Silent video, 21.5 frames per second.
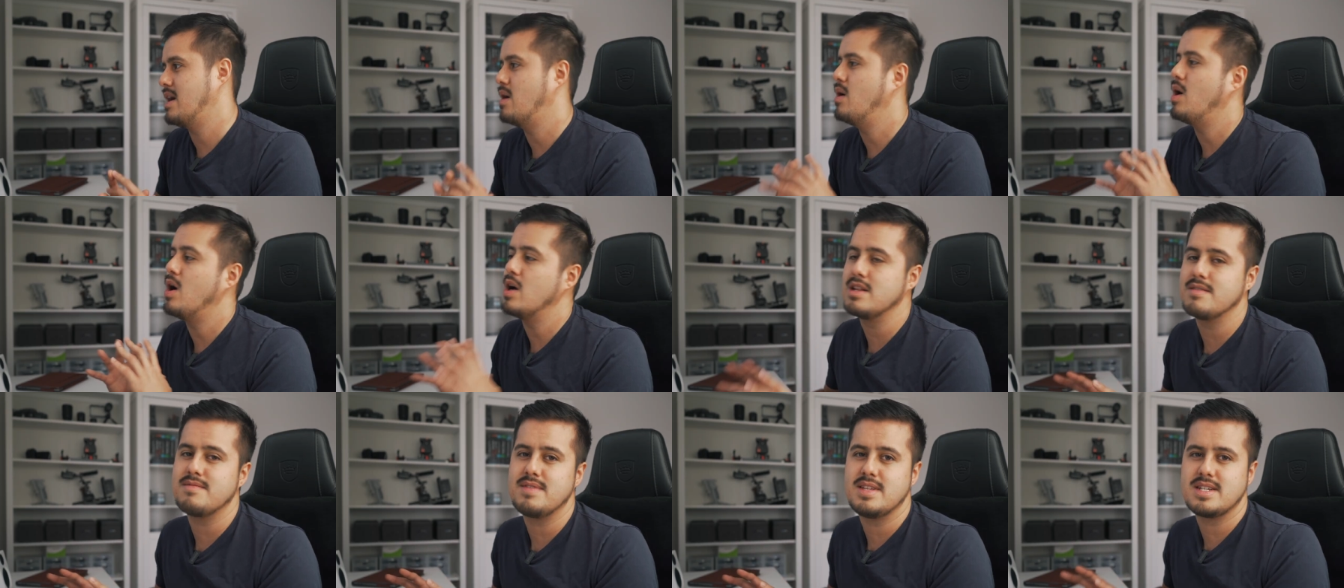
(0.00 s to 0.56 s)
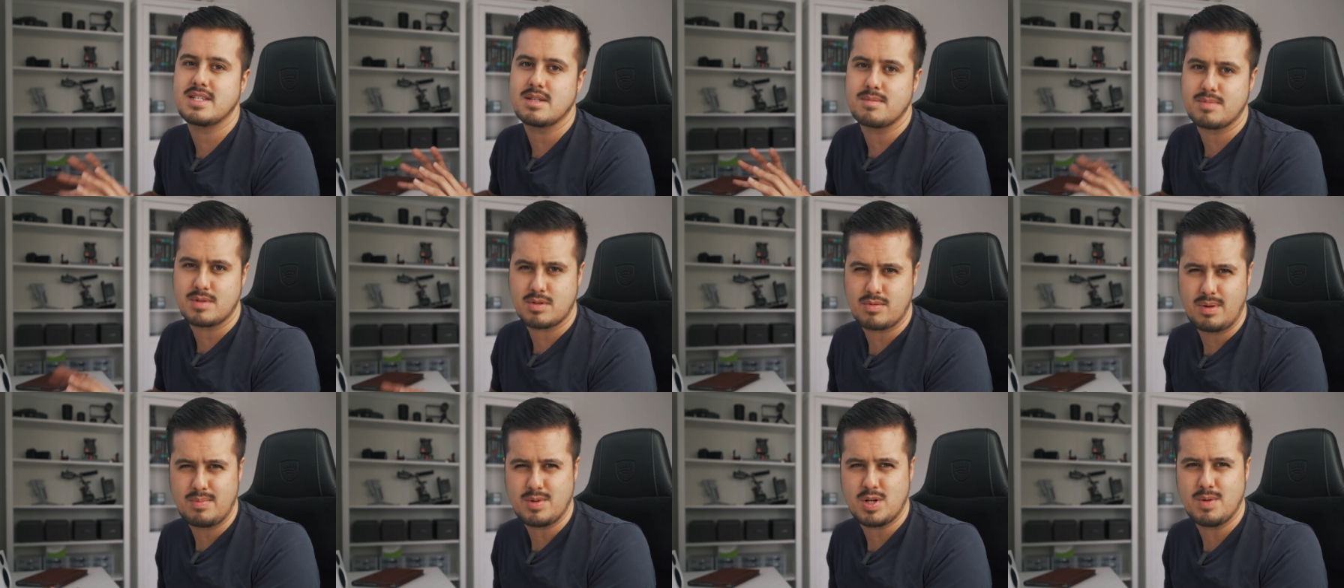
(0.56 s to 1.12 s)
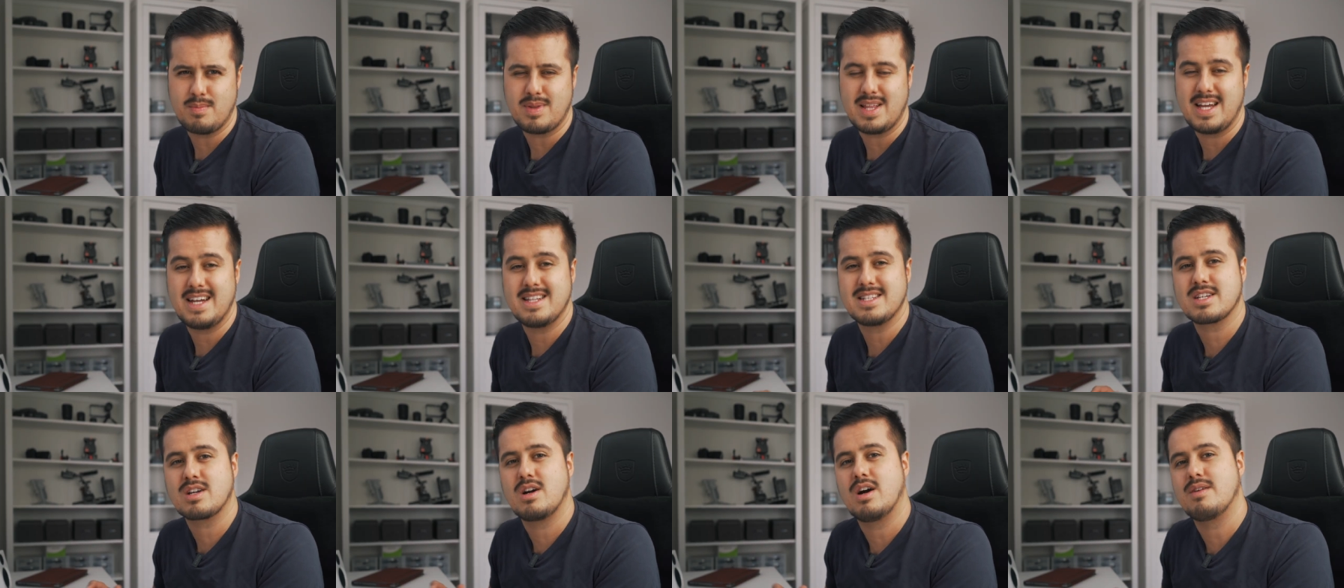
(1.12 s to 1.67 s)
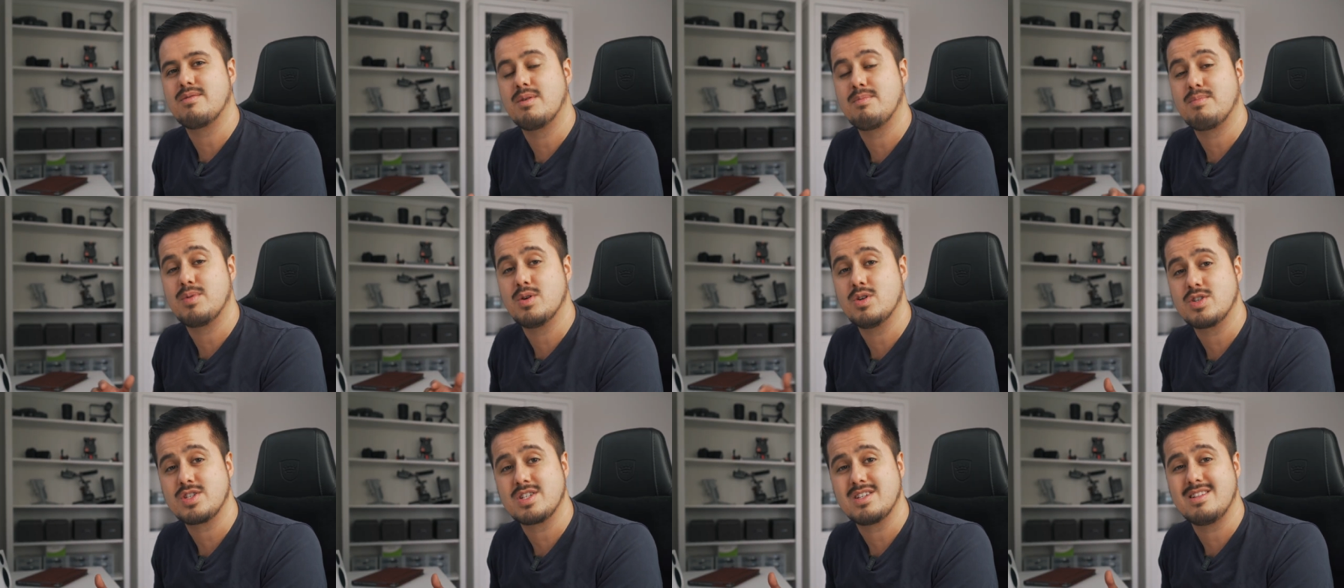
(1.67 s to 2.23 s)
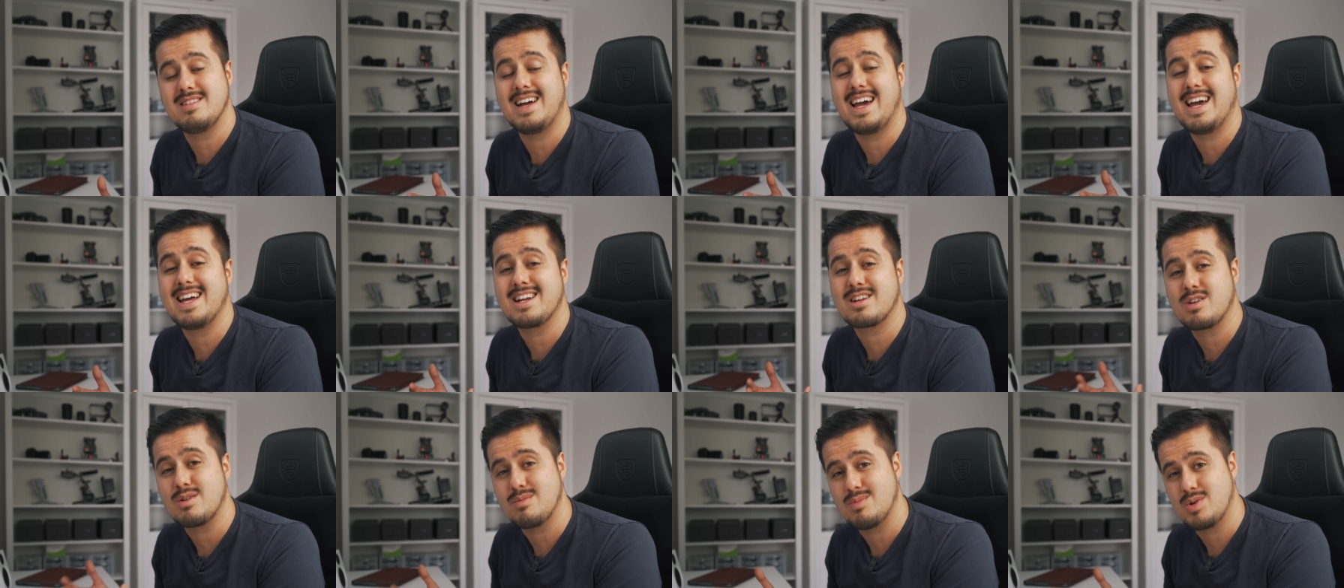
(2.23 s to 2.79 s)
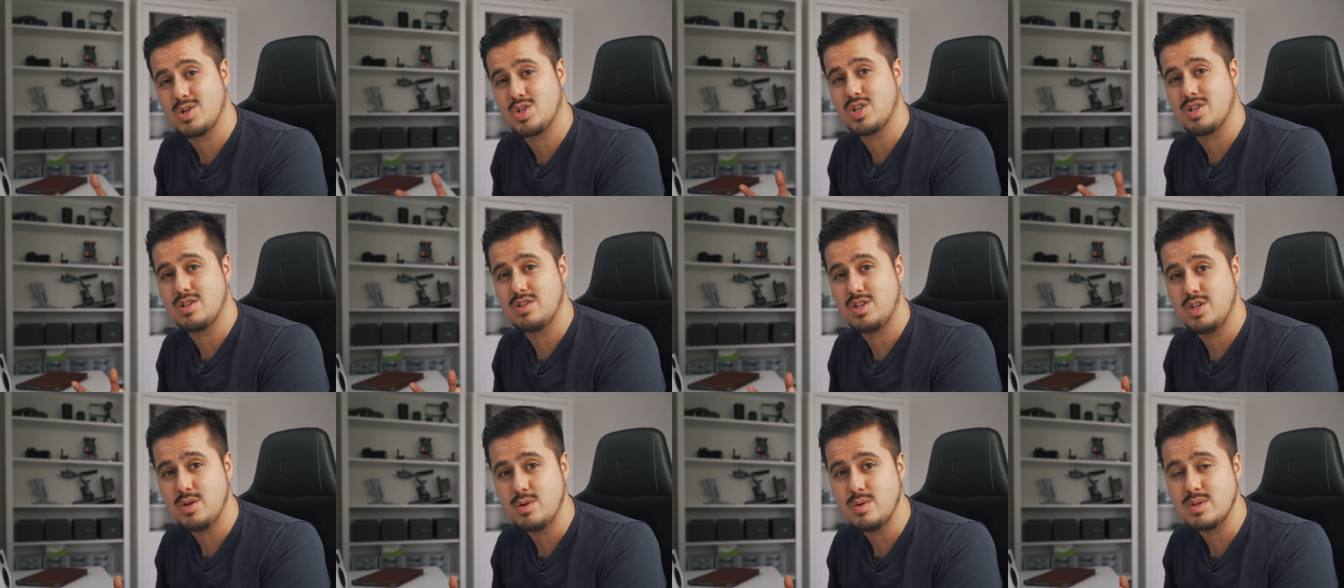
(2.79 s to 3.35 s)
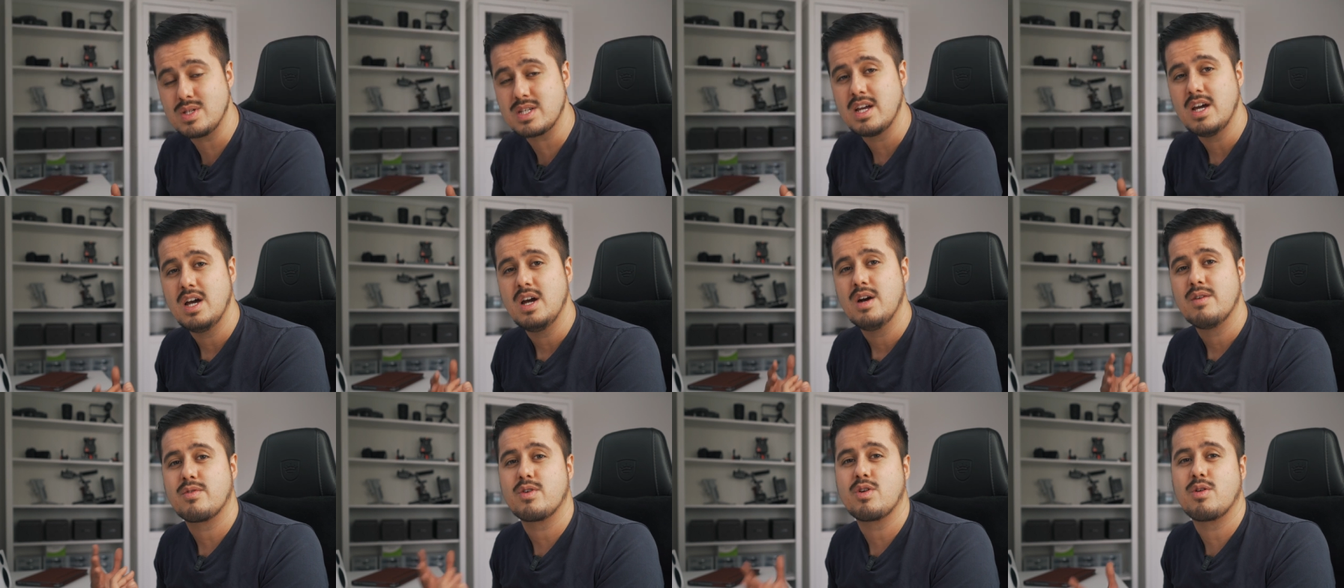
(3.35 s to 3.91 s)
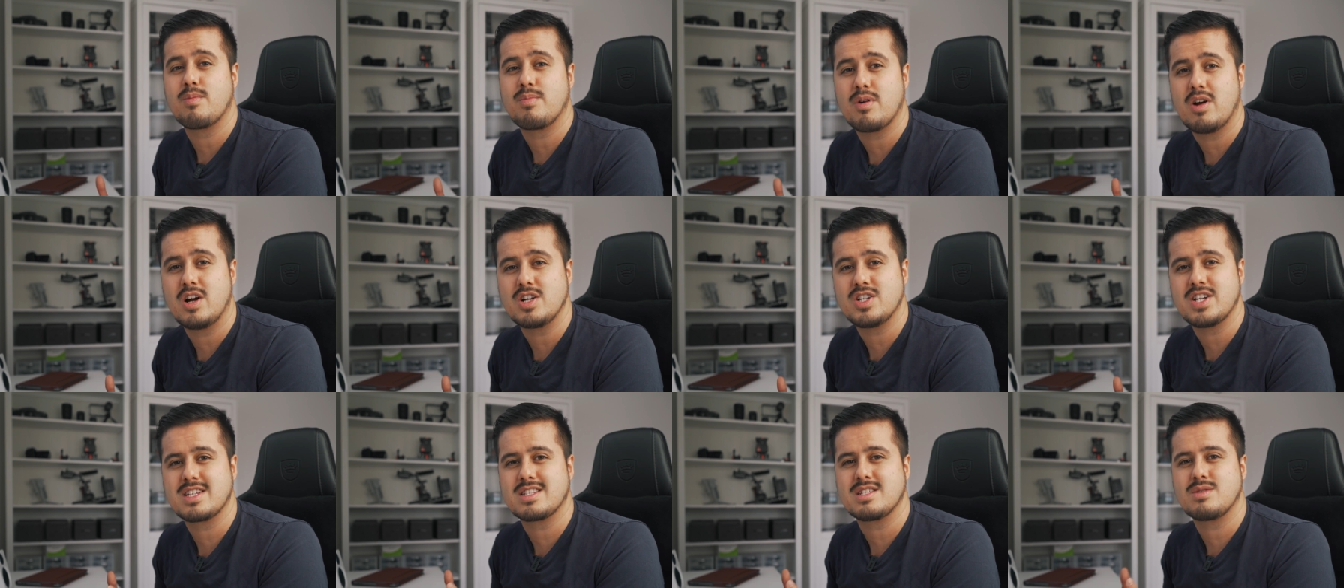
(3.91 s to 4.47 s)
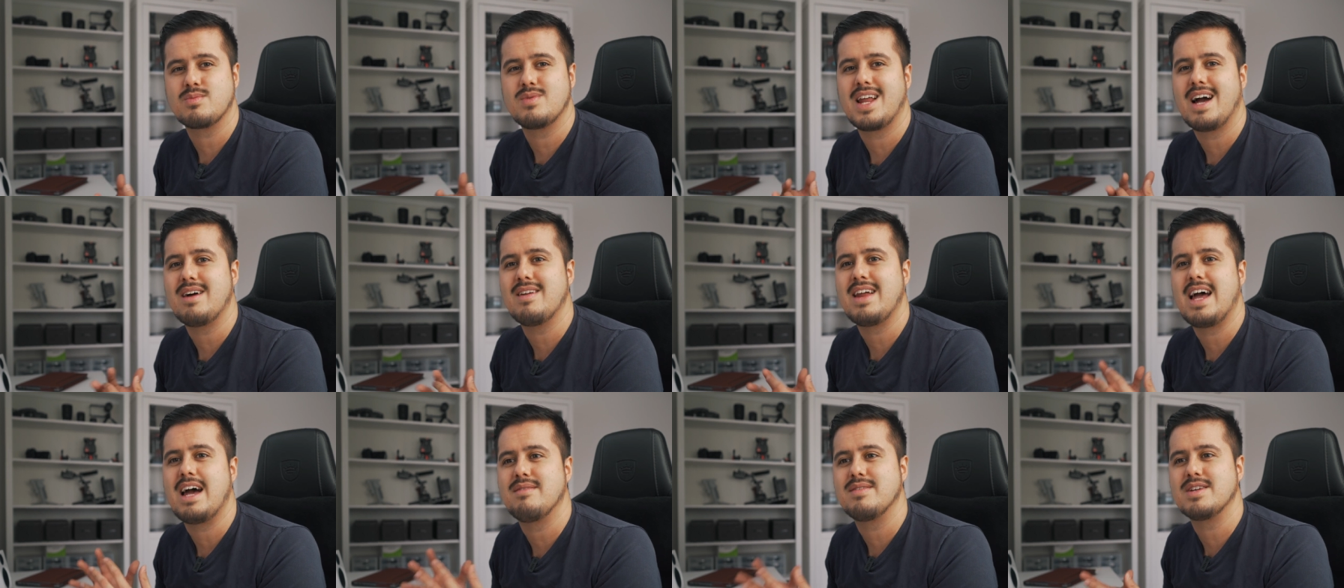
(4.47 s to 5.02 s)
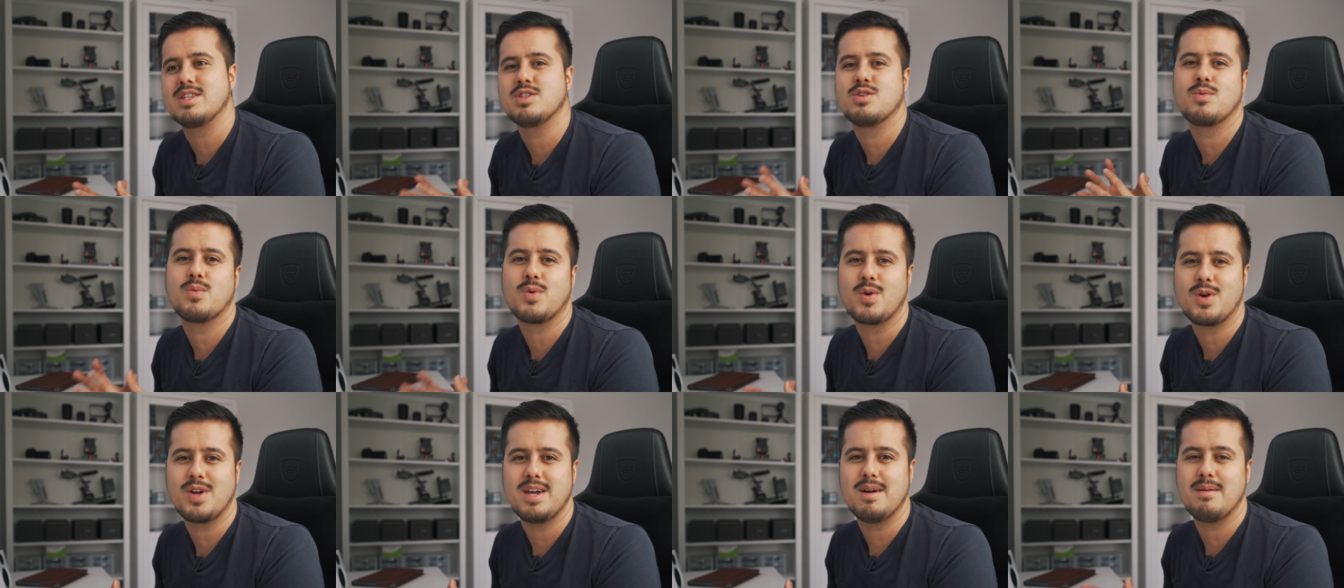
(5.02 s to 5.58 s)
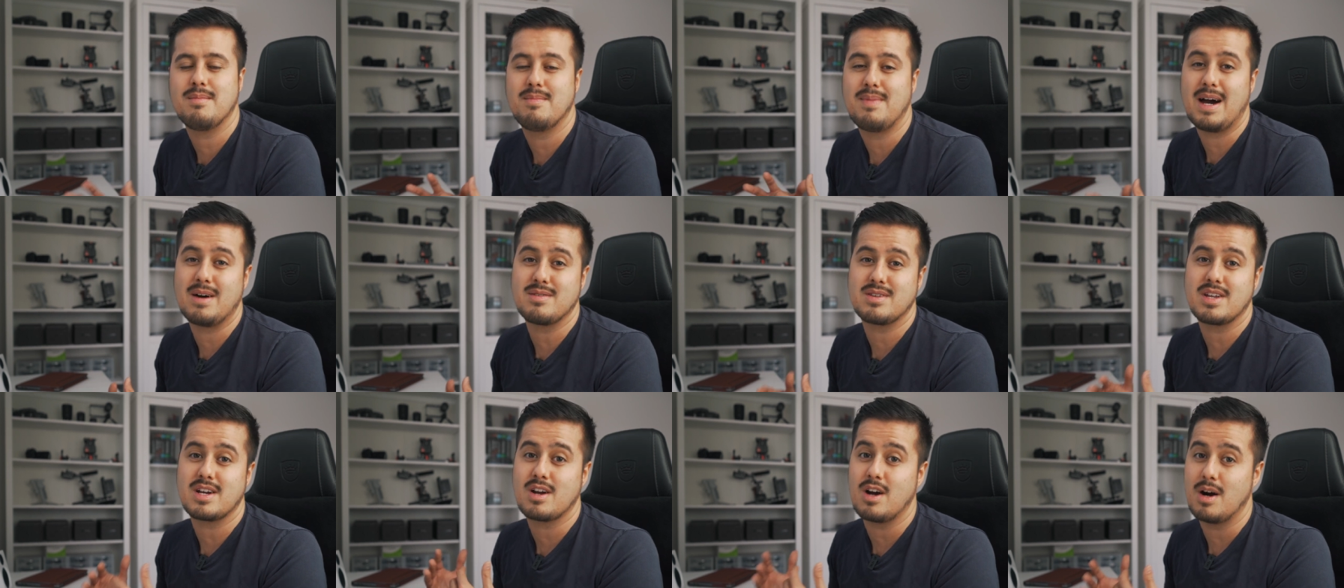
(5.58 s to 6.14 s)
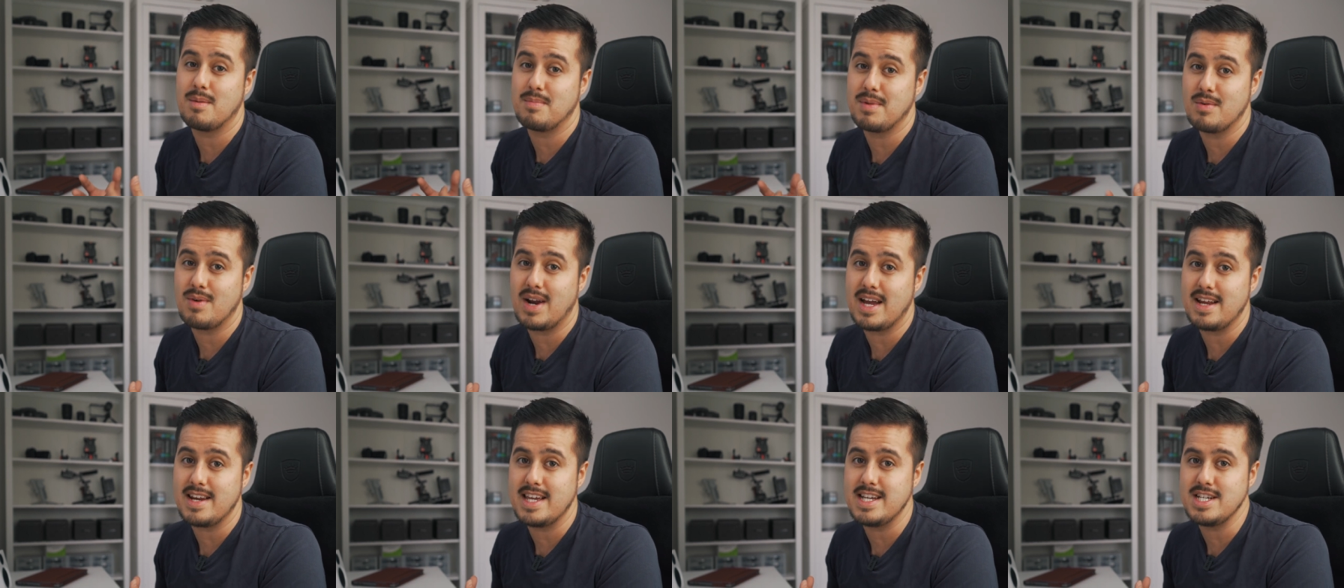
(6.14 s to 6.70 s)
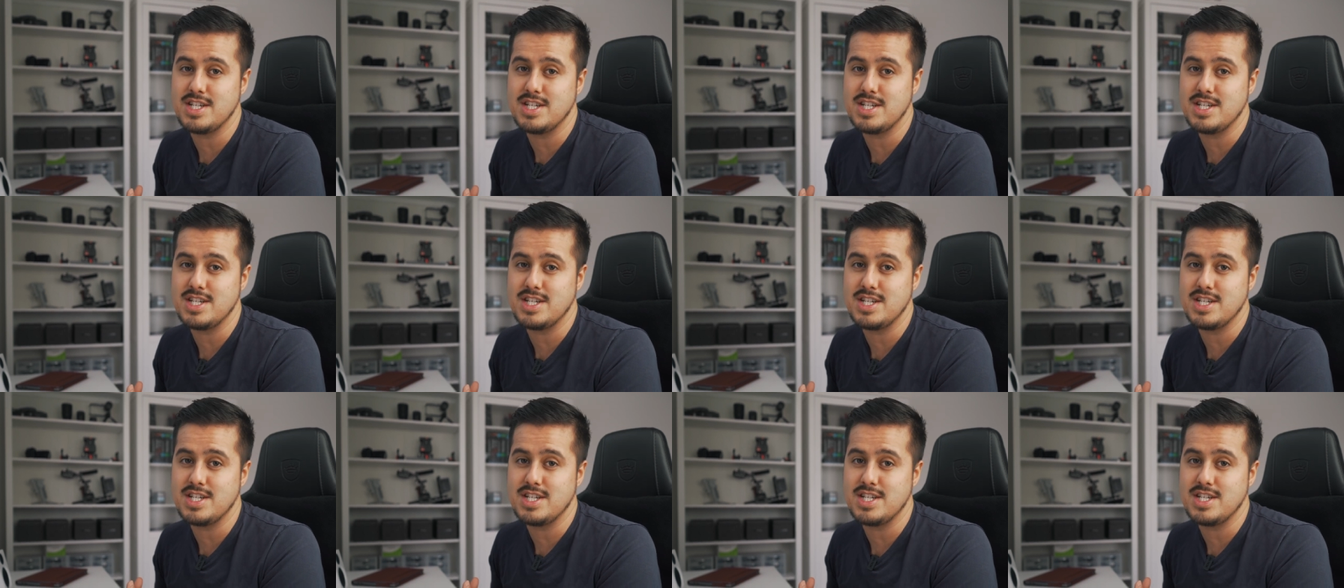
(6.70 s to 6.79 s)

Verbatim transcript: Now, all of the subscription plans cover personal and commercial use for your projects without having to worry about copyright